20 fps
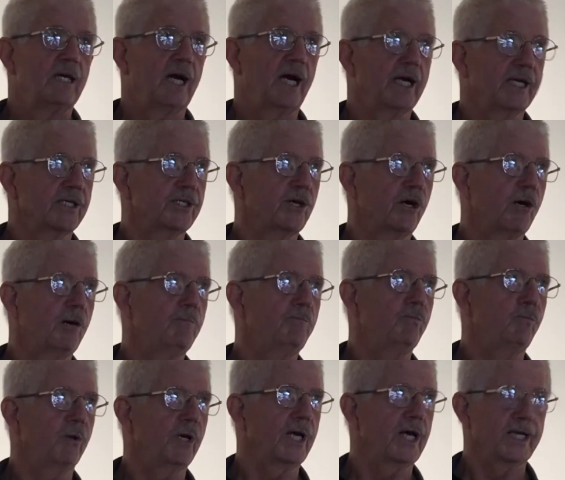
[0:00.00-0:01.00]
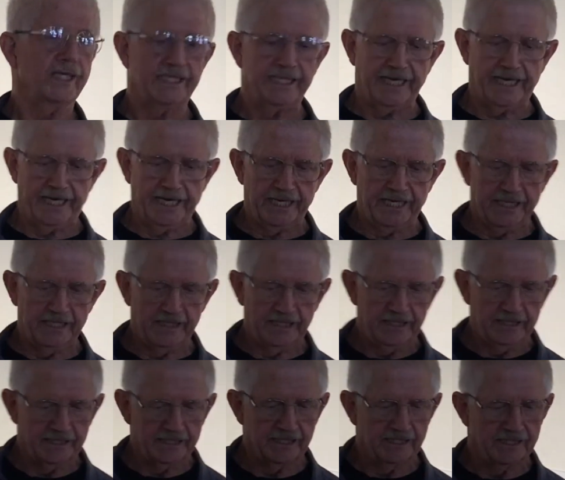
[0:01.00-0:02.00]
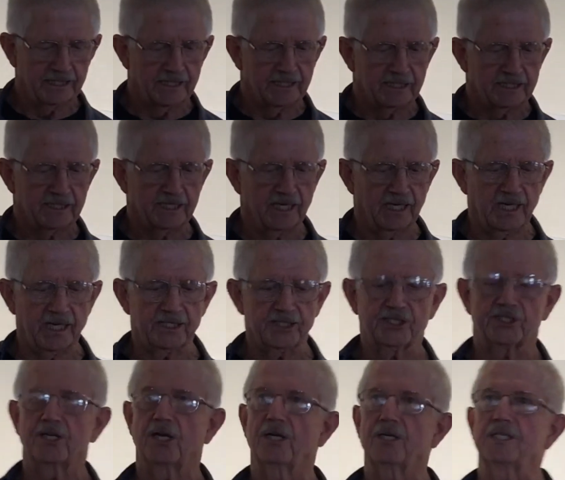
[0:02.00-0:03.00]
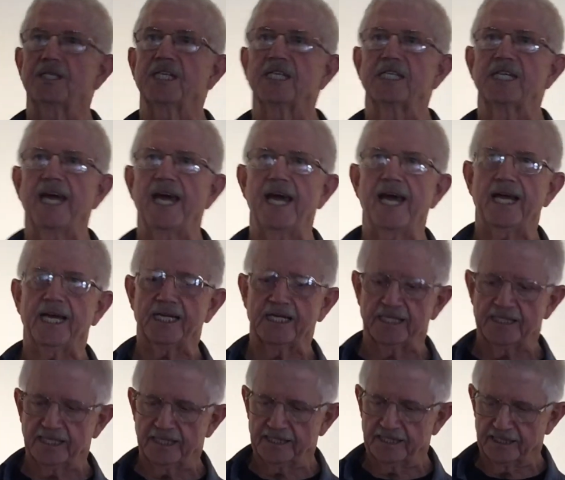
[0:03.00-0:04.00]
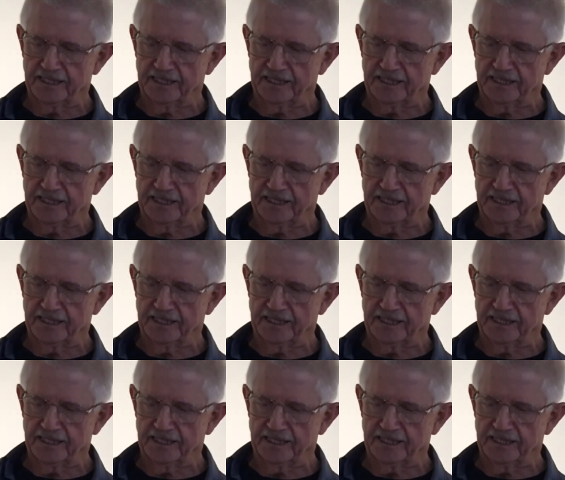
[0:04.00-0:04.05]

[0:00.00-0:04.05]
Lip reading: I gulp what I can till I start to gag,